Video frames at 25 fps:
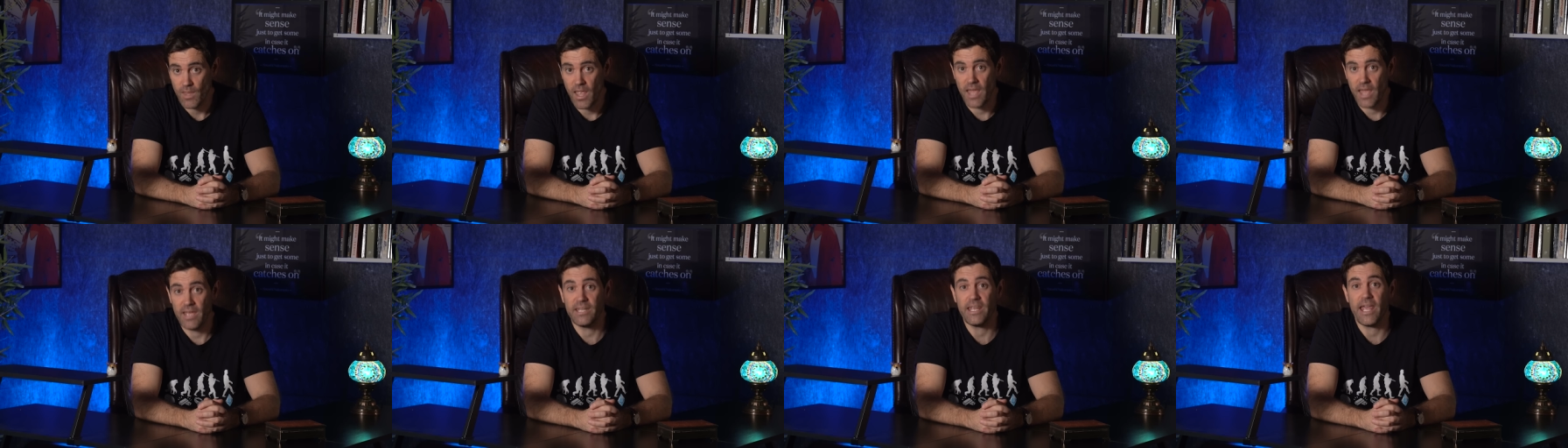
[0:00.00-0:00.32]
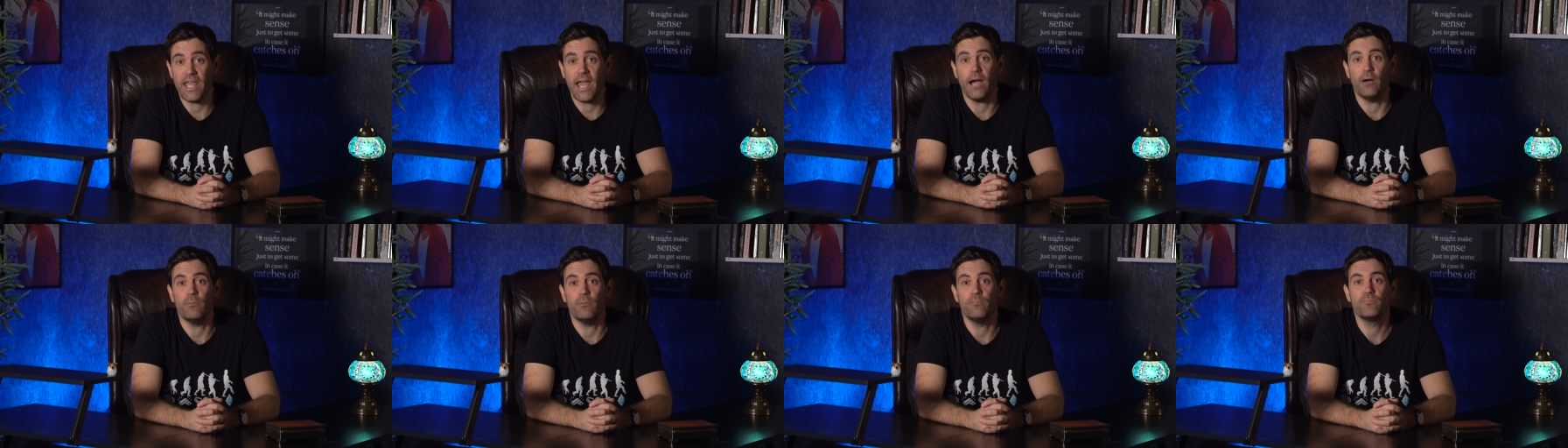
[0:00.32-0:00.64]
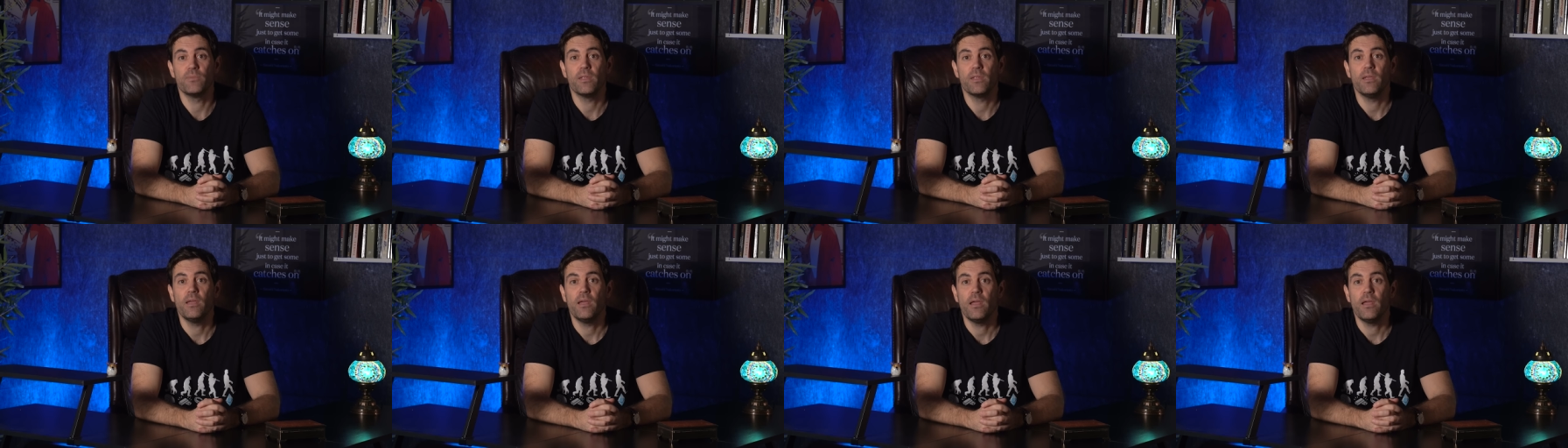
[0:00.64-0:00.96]
Anyhow,
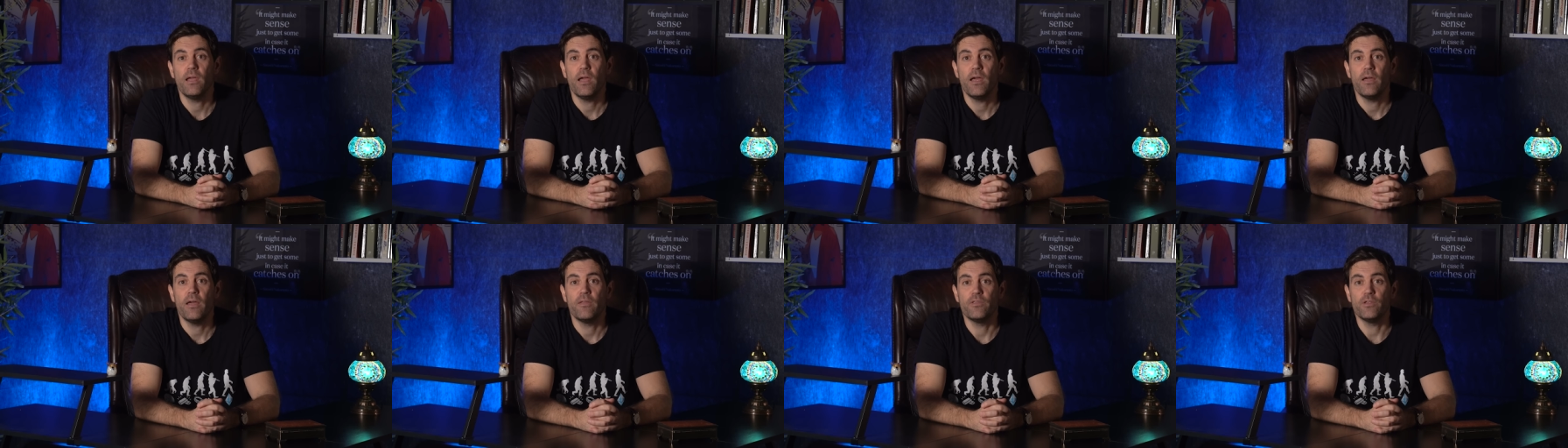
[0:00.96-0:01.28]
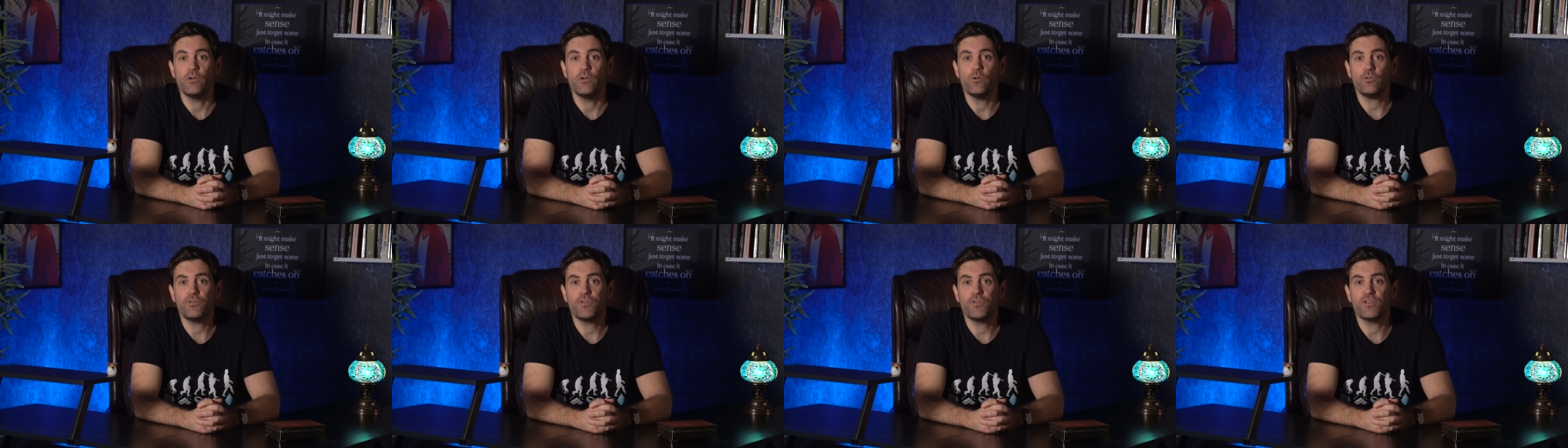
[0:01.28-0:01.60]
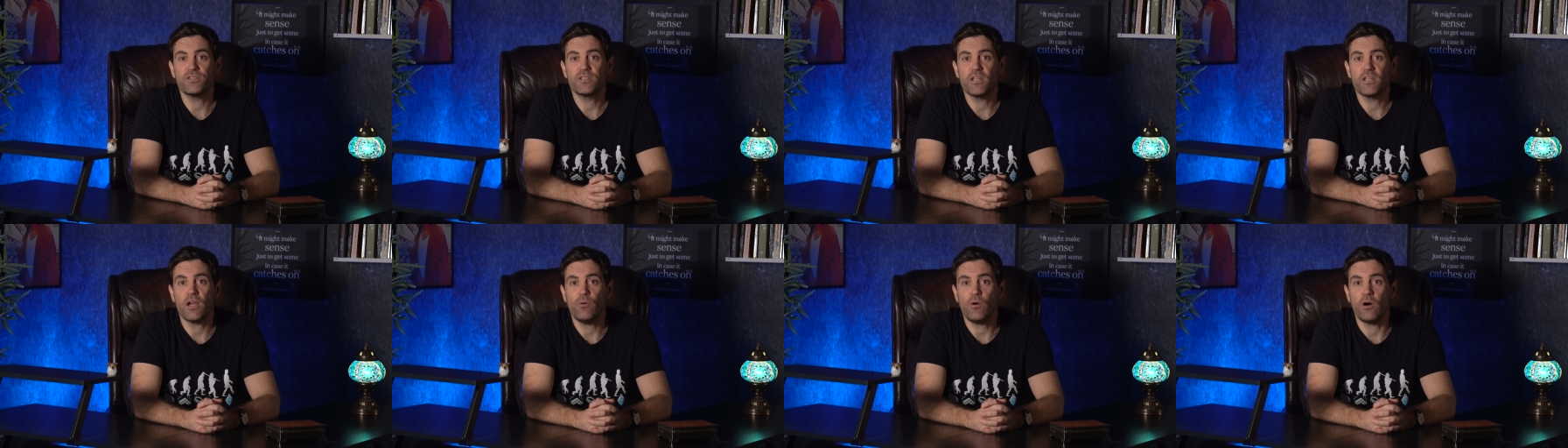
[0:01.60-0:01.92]
the
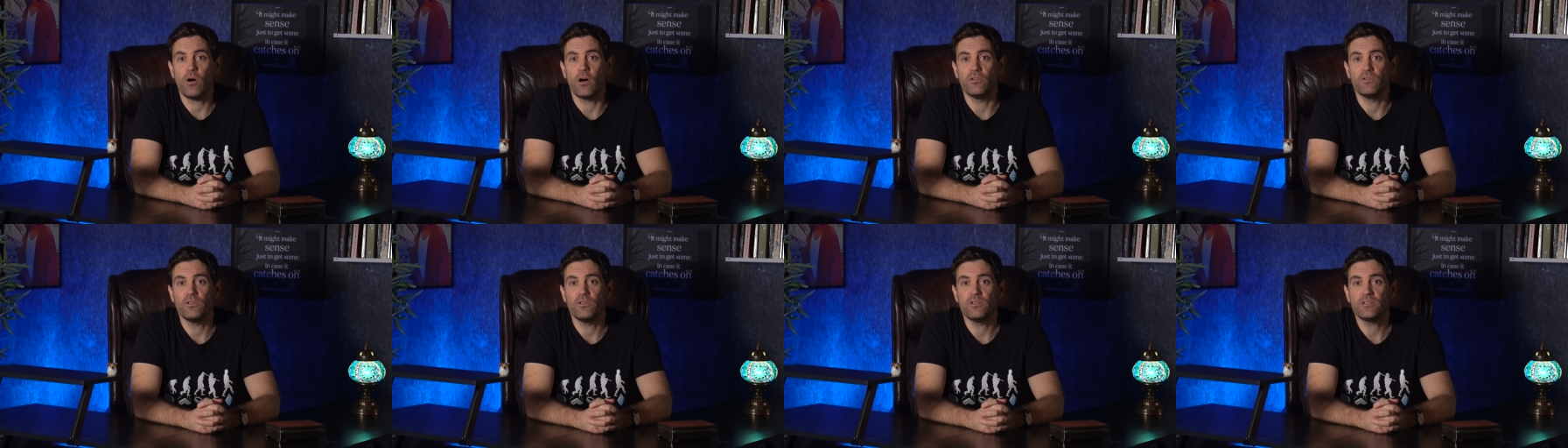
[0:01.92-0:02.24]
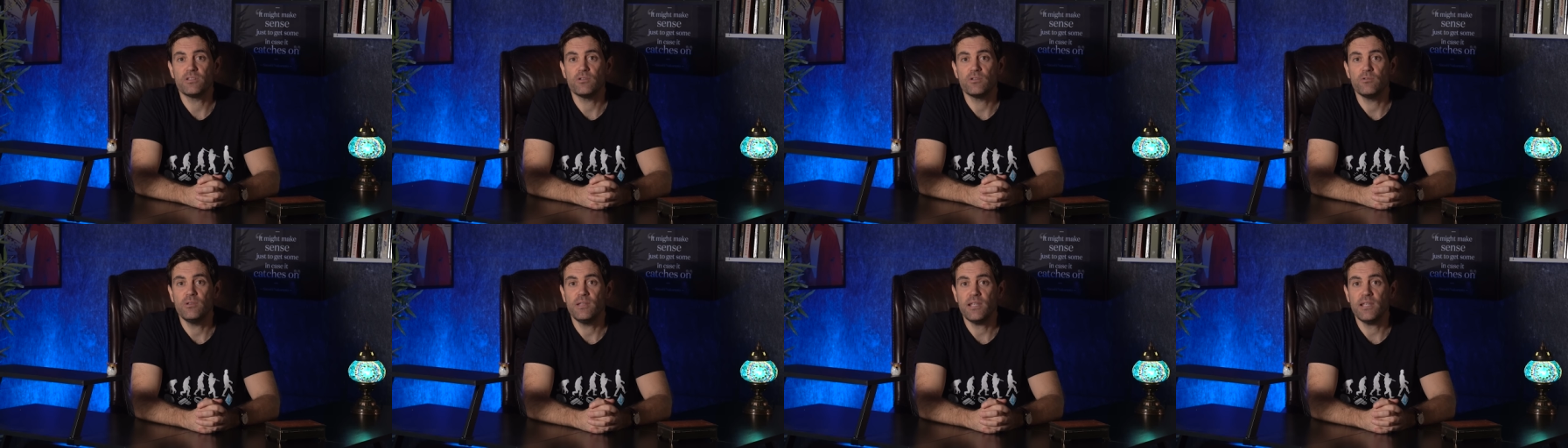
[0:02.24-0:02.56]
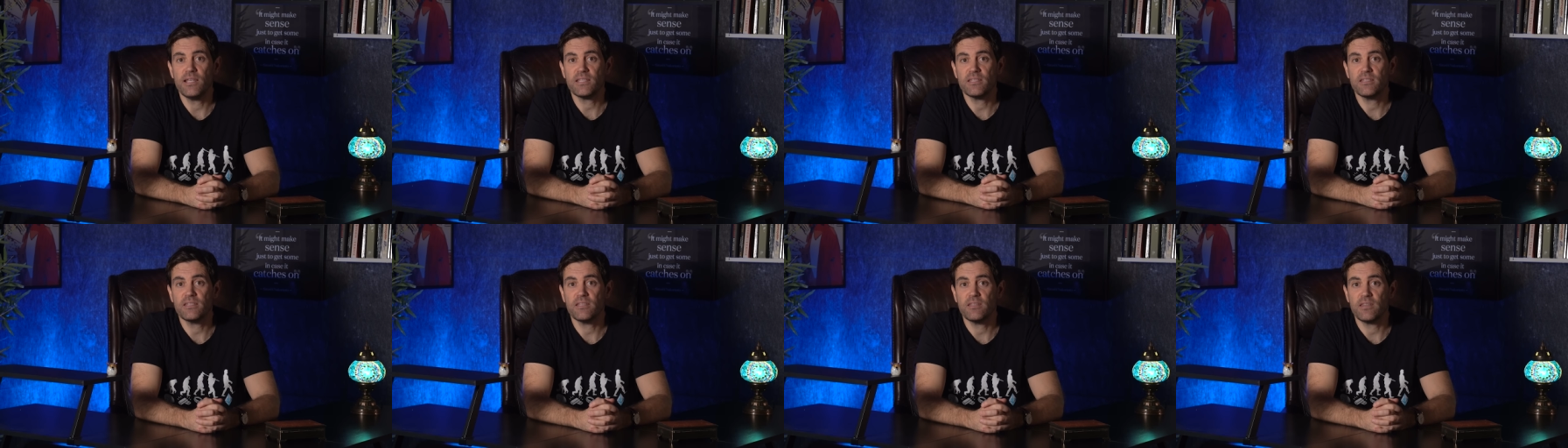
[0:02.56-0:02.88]
authors go on to
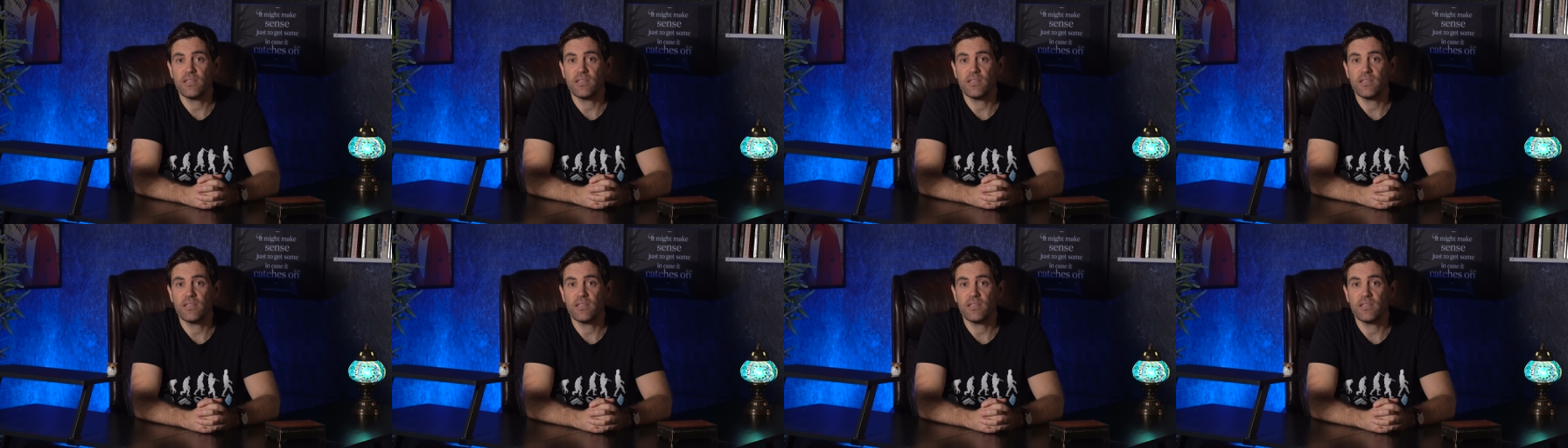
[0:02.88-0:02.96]
list